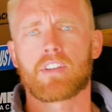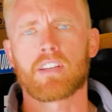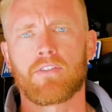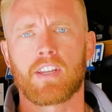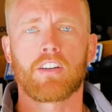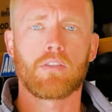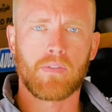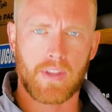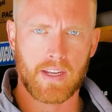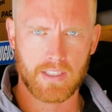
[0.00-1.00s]
done a video
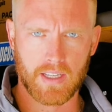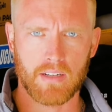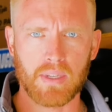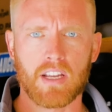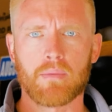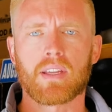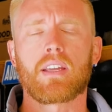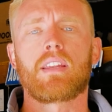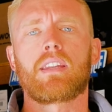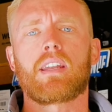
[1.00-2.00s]
that is going to be coming
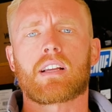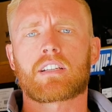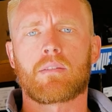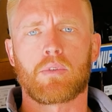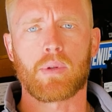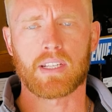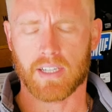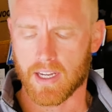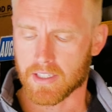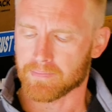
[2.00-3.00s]
in the next couple weeks,
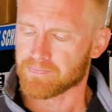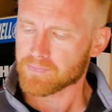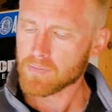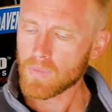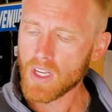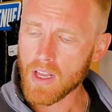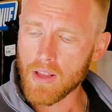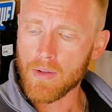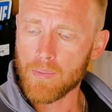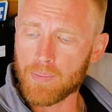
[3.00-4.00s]
guys.
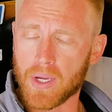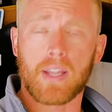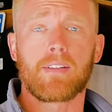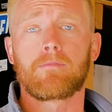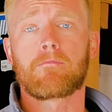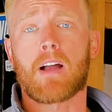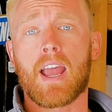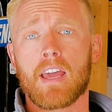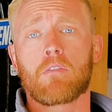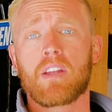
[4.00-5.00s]
But I
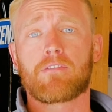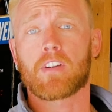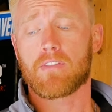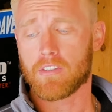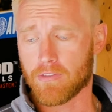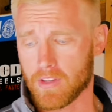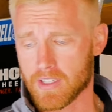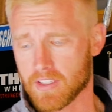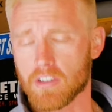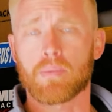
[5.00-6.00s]
had to wait forever for
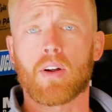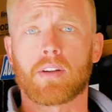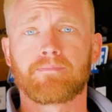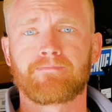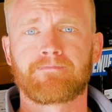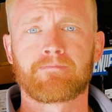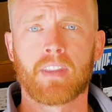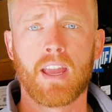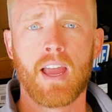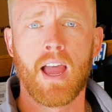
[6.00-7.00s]
this little part.
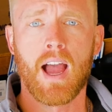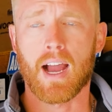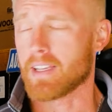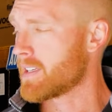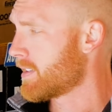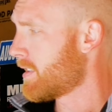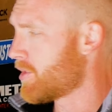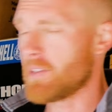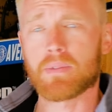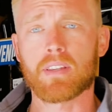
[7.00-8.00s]
I sent the
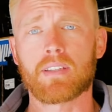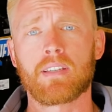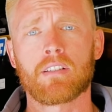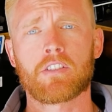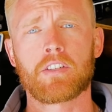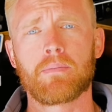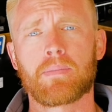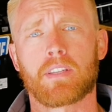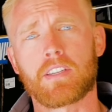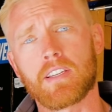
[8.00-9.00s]
Jeep to the dealership.
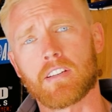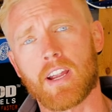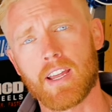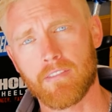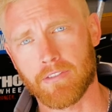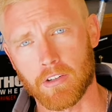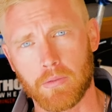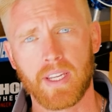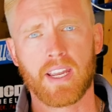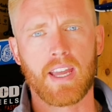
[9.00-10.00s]
The dealer had it for a
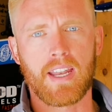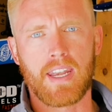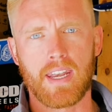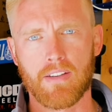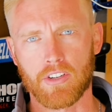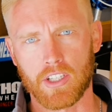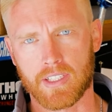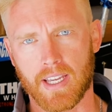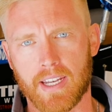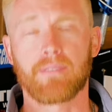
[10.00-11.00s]
week, never
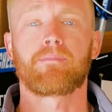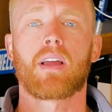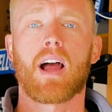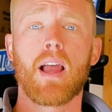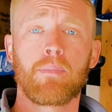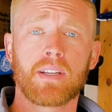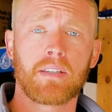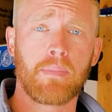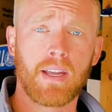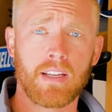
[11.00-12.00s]
looked at it. I picked
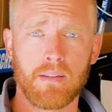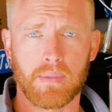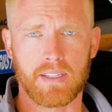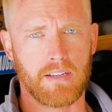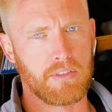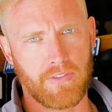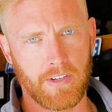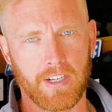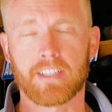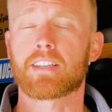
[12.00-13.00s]
it back up because I was
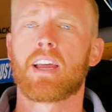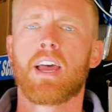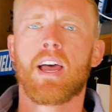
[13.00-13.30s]
furious